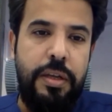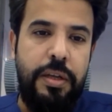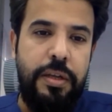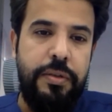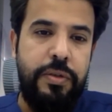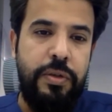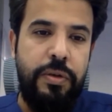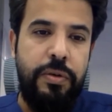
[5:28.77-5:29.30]

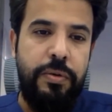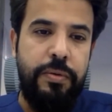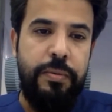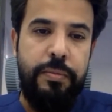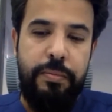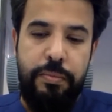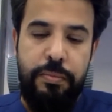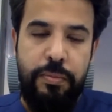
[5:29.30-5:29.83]
So
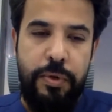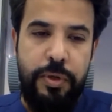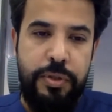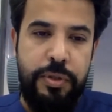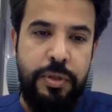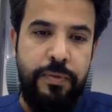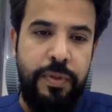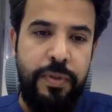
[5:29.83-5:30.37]

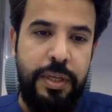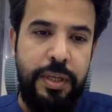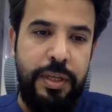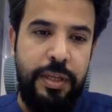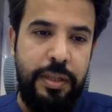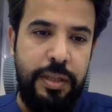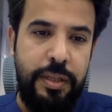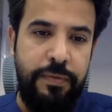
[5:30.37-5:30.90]
most of
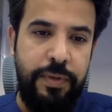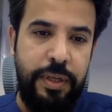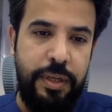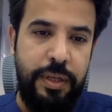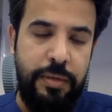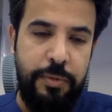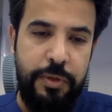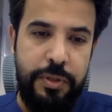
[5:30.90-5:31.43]

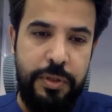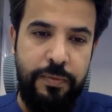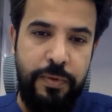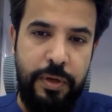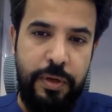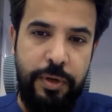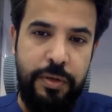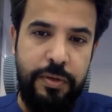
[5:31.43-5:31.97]

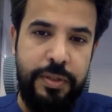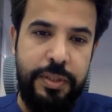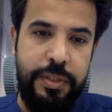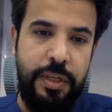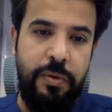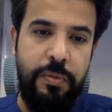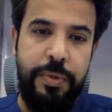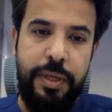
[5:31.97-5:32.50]
our
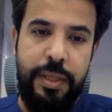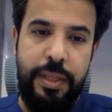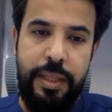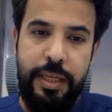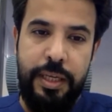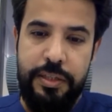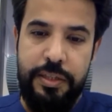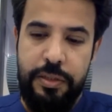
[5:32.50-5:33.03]
concern will be in the
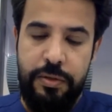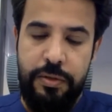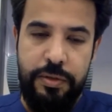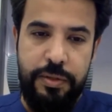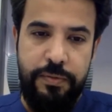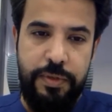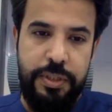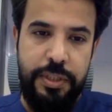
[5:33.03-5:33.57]

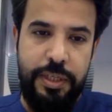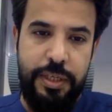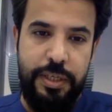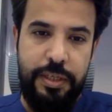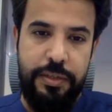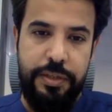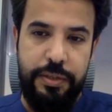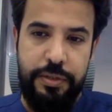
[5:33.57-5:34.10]

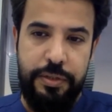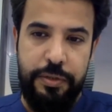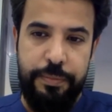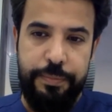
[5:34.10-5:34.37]
gastroesophageal junction.